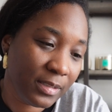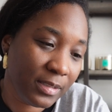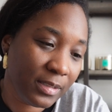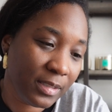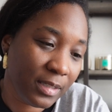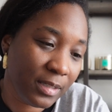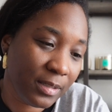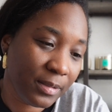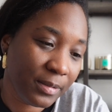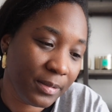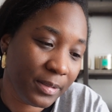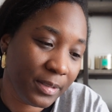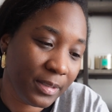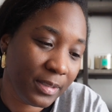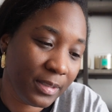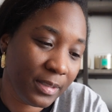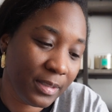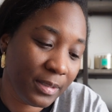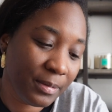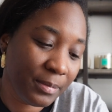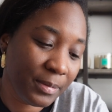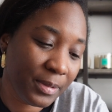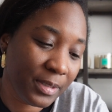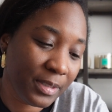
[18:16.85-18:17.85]
So
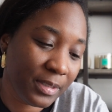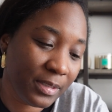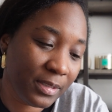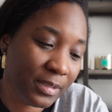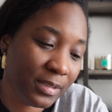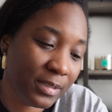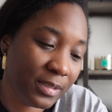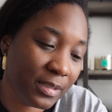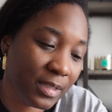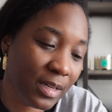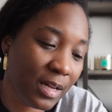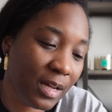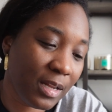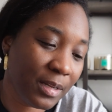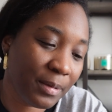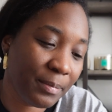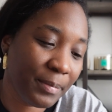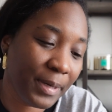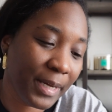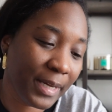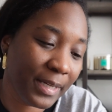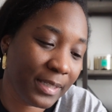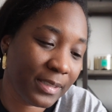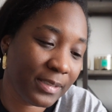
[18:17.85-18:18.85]
let me just call him
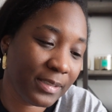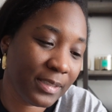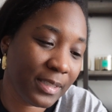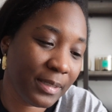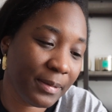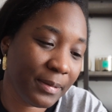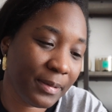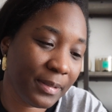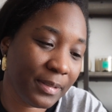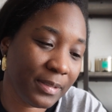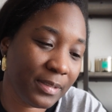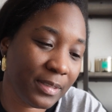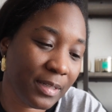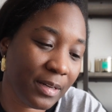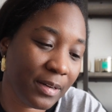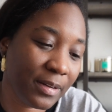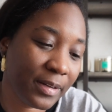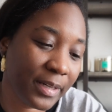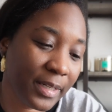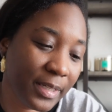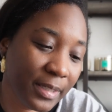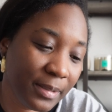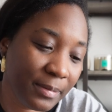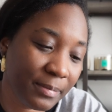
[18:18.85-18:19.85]
back and say sorry
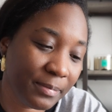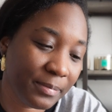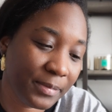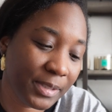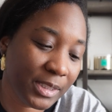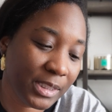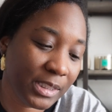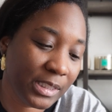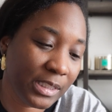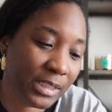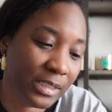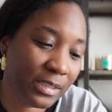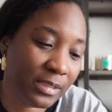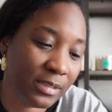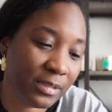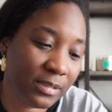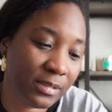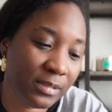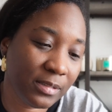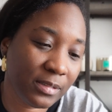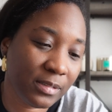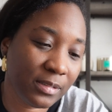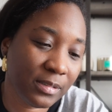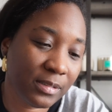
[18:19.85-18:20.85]
shit.
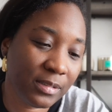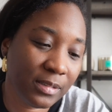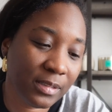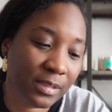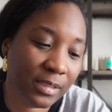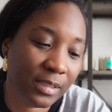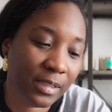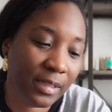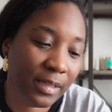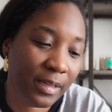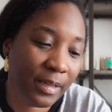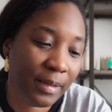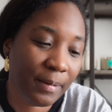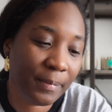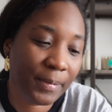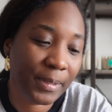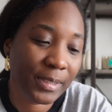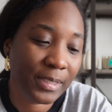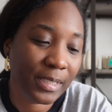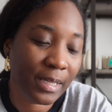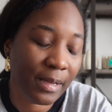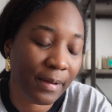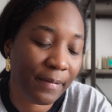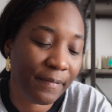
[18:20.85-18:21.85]

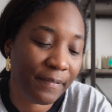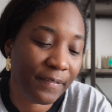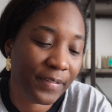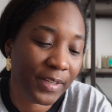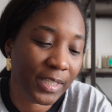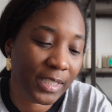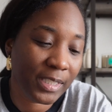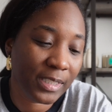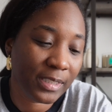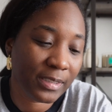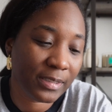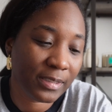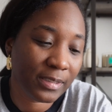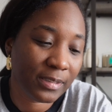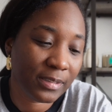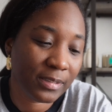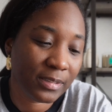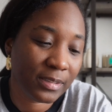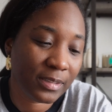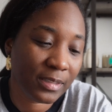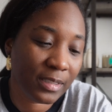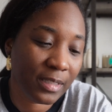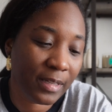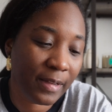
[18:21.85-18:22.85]
That's how I'm feeling
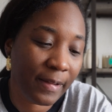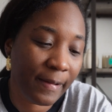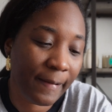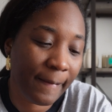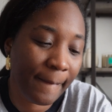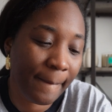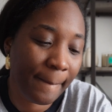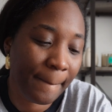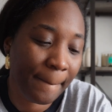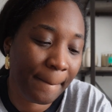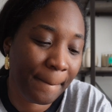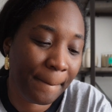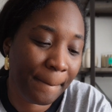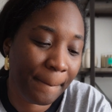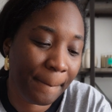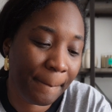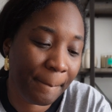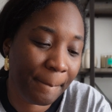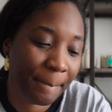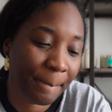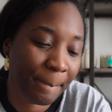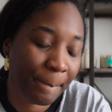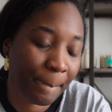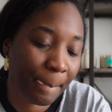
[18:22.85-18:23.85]
um,
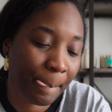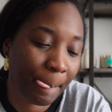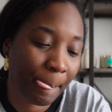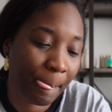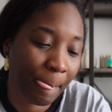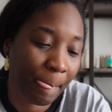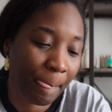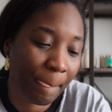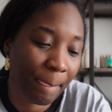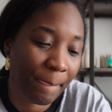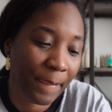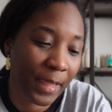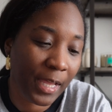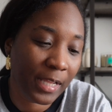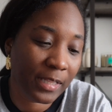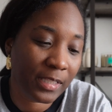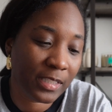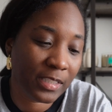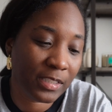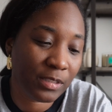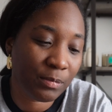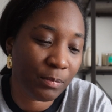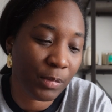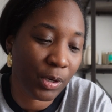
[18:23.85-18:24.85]
at
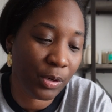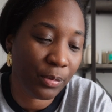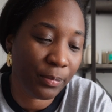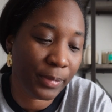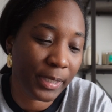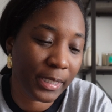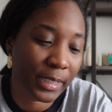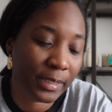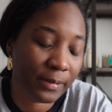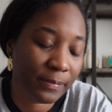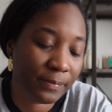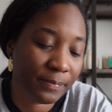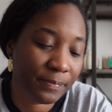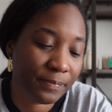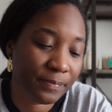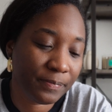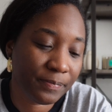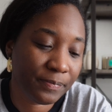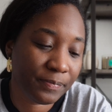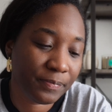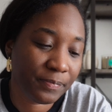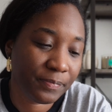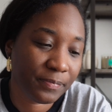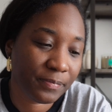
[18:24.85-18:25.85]
this moment.
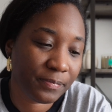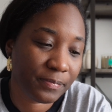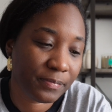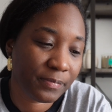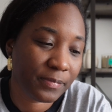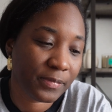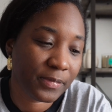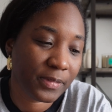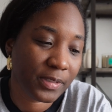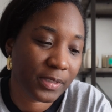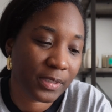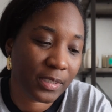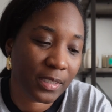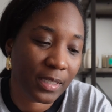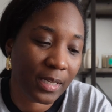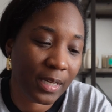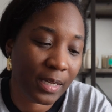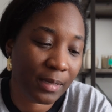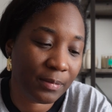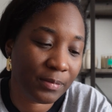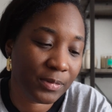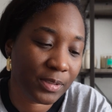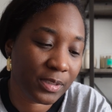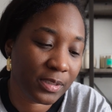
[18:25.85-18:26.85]

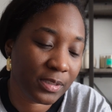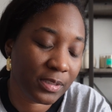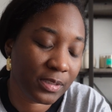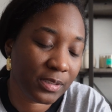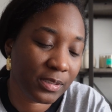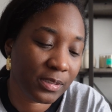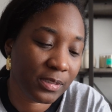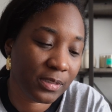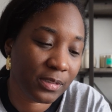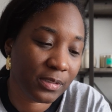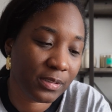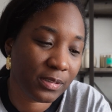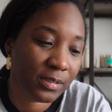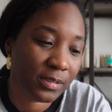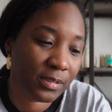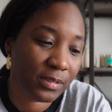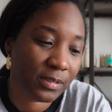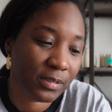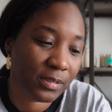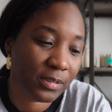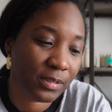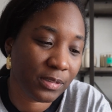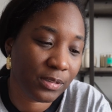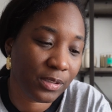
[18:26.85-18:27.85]
I'm
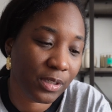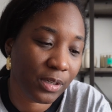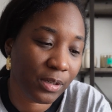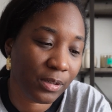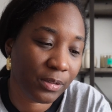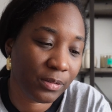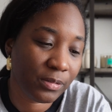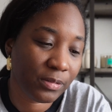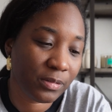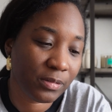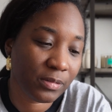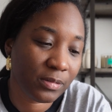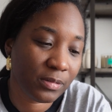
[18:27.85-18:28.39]
just, you know,